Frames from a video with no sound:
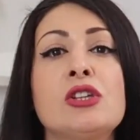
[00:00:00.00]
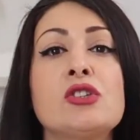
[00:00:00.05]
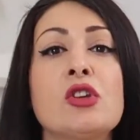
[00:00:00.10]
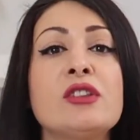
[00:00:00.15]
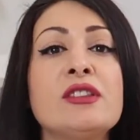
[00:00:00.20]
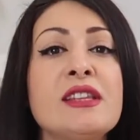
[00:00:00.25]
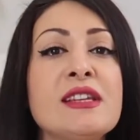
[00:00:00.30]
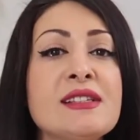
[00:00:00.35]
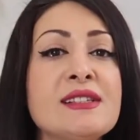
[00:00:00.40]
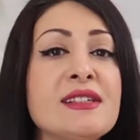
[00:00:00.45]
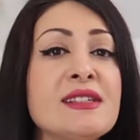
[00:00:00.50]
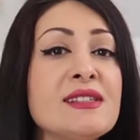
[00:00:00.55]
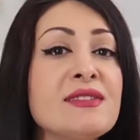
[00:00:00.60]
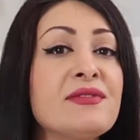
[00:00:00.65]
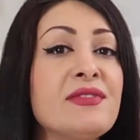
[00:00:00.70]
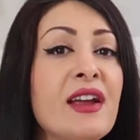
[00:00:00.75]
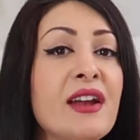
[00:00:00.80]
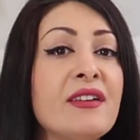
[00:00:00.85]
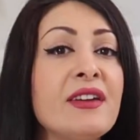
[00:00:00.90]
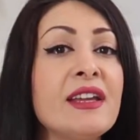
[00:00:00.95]
So this is
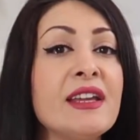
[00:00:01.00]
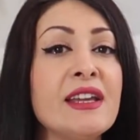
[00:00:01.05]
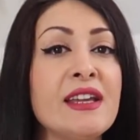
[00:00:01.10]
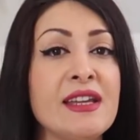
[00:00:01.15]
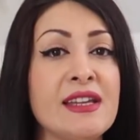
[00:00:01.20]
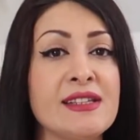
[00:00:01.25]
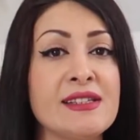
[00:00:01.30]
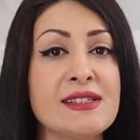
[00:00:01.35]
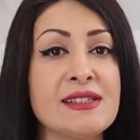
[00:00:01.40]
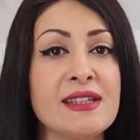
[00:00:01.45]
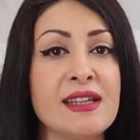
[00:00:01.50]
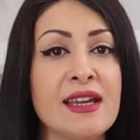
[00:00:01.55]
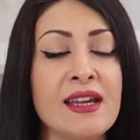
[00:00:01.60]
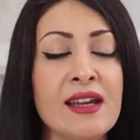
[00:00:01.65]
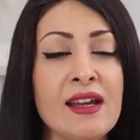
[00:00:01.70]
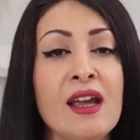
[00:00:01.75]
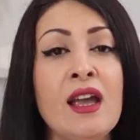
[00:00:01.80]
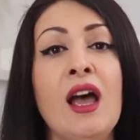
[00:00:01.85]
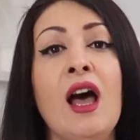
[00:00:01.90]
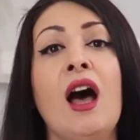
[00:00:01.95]
very
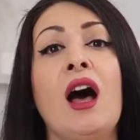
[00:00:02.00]
easy.